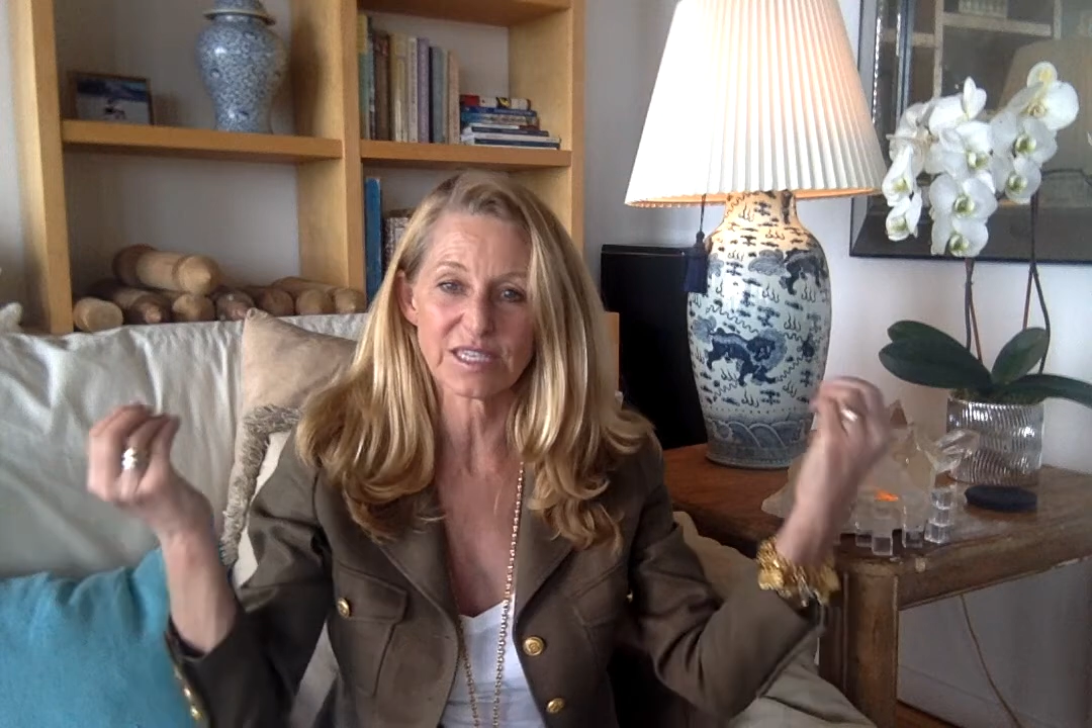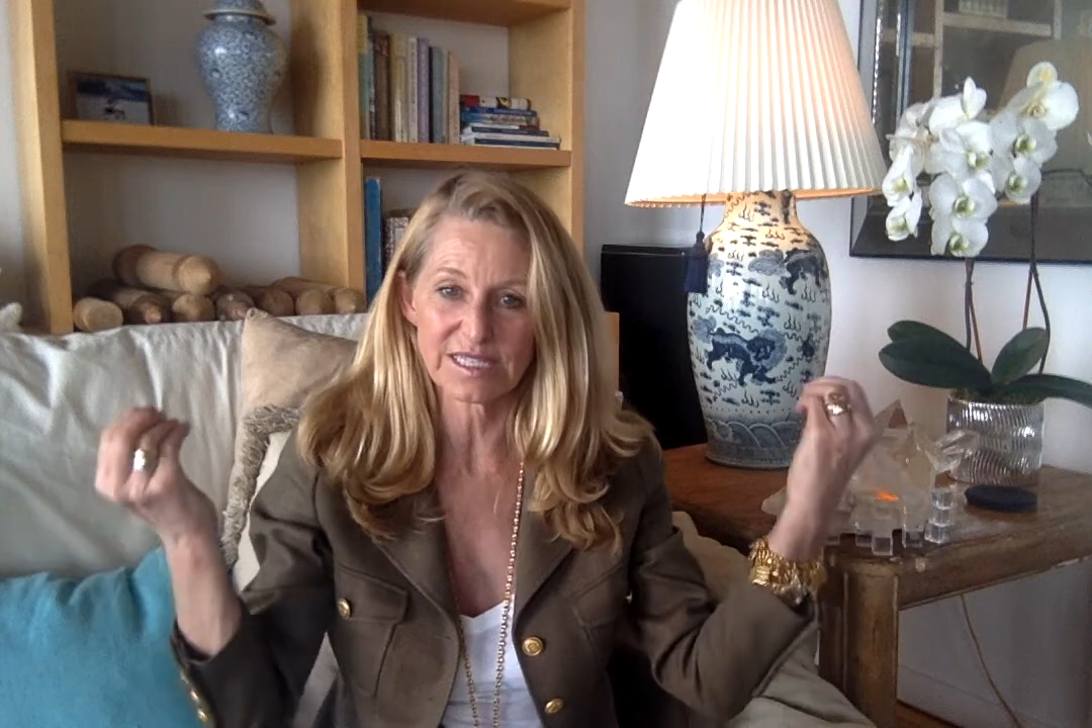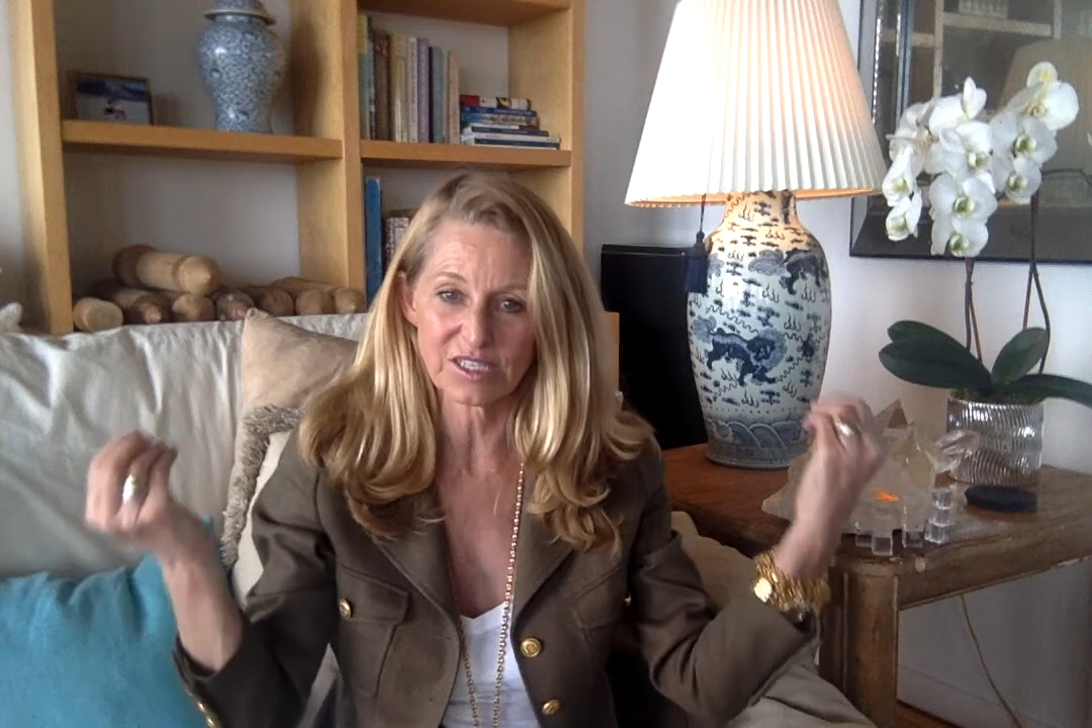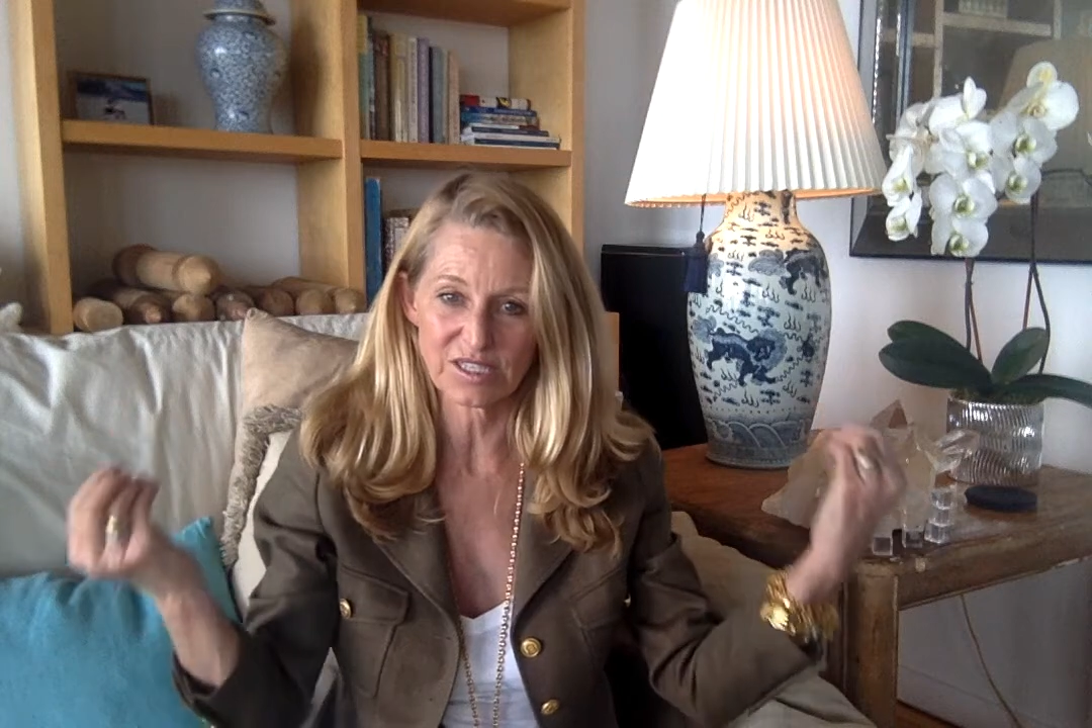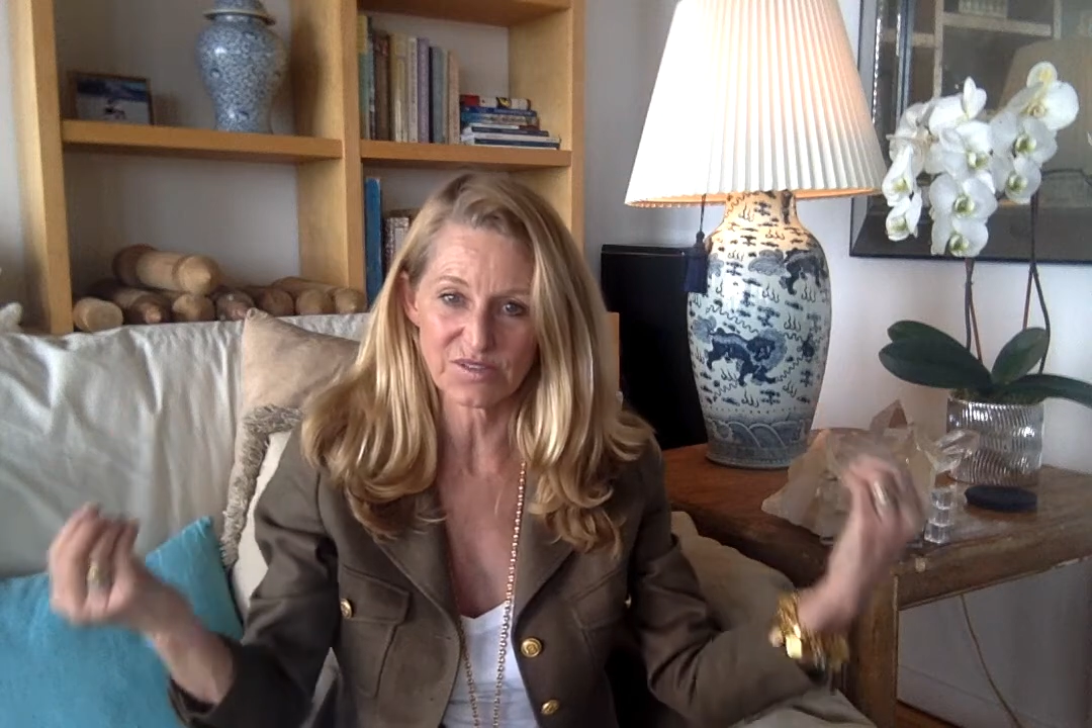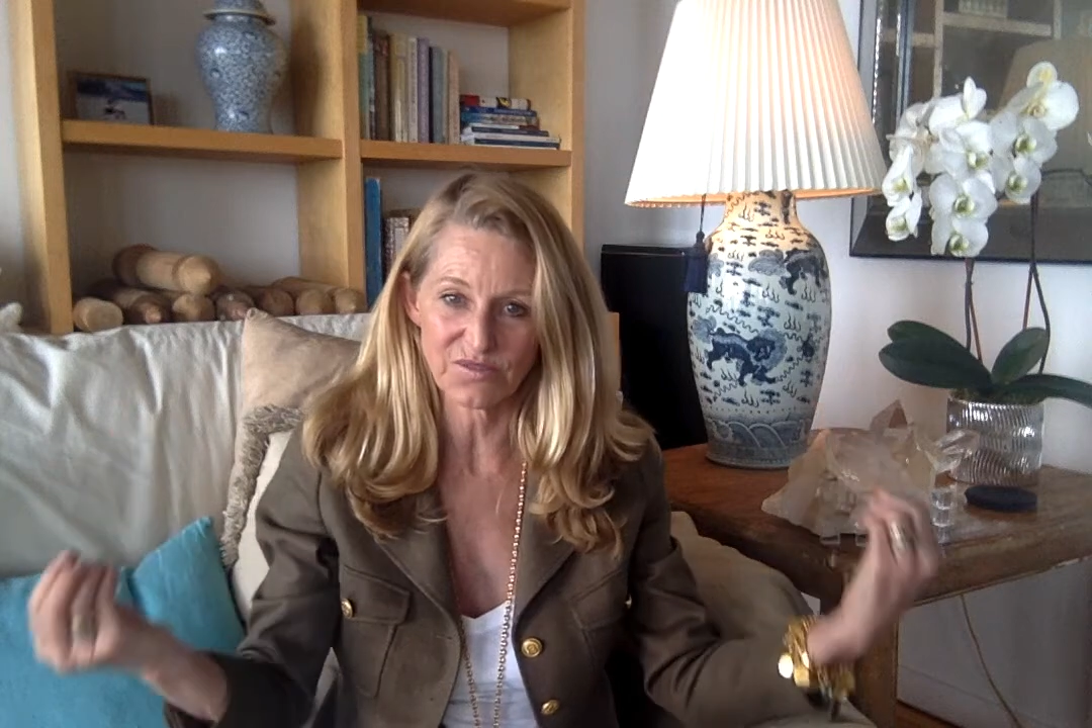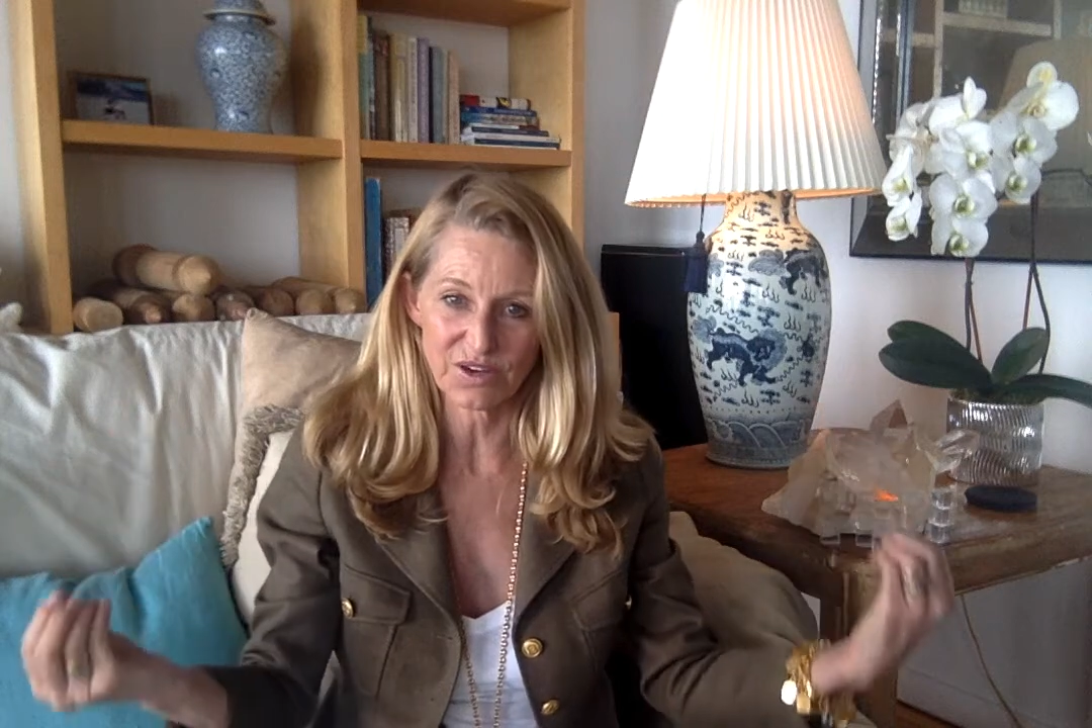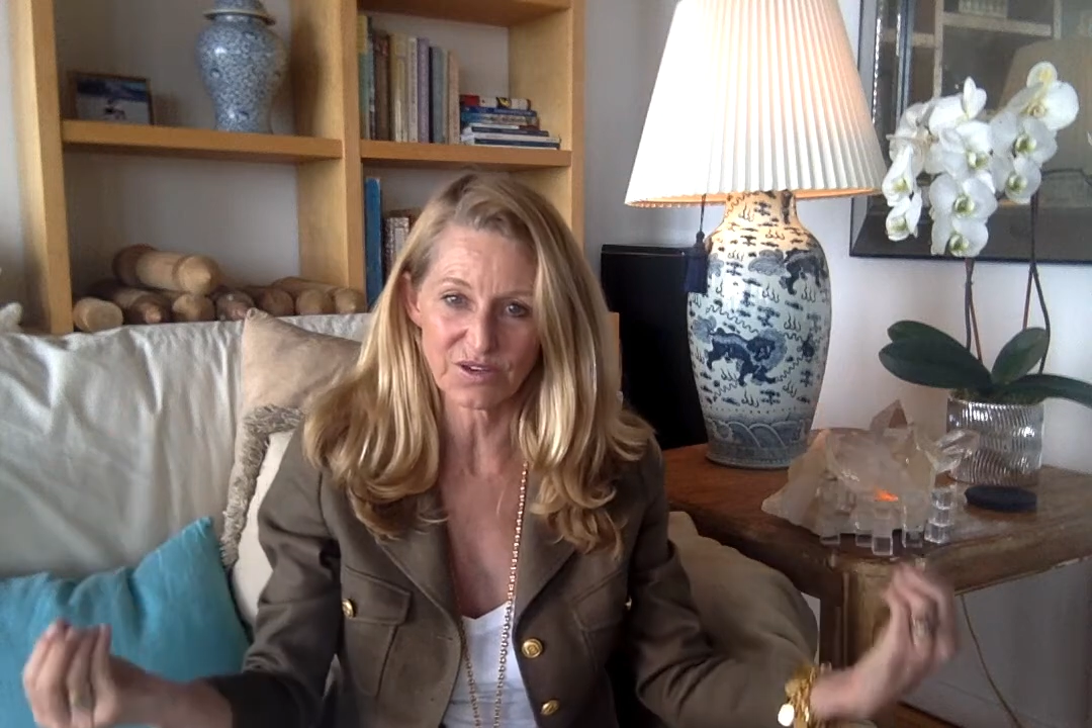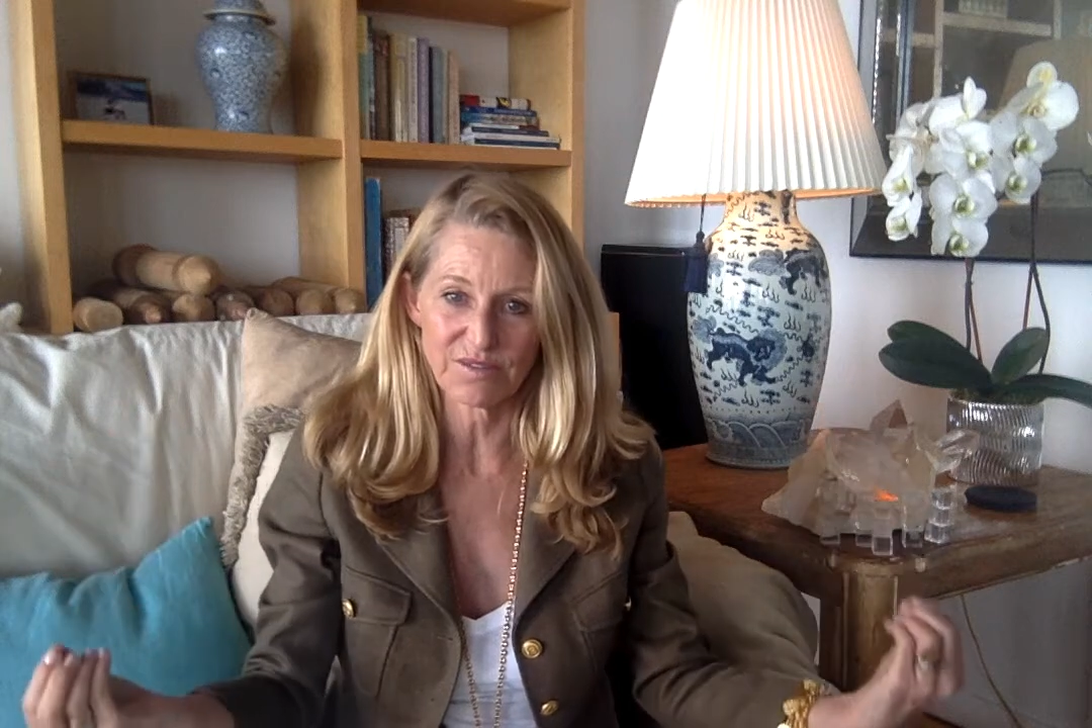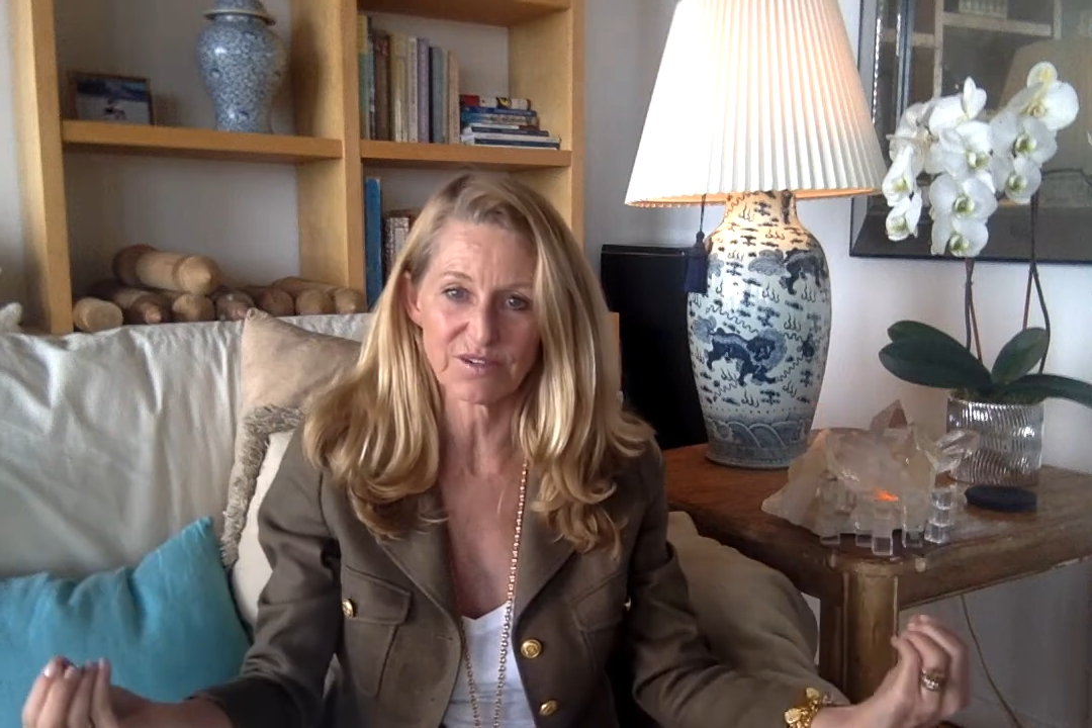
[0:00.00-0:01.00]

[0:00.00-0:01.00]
It's just very,